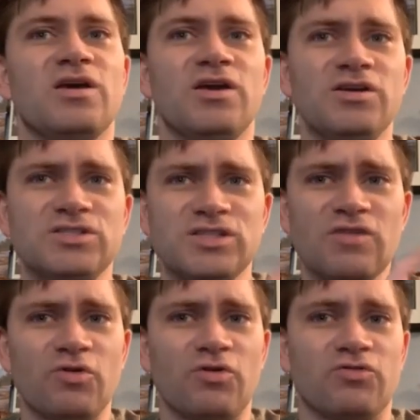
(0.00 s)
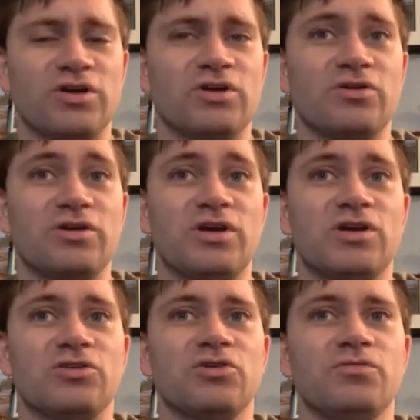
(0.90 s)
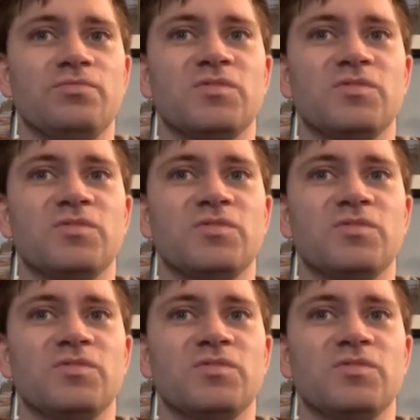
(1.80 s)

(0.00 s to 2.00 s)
Here's another real kicker, though.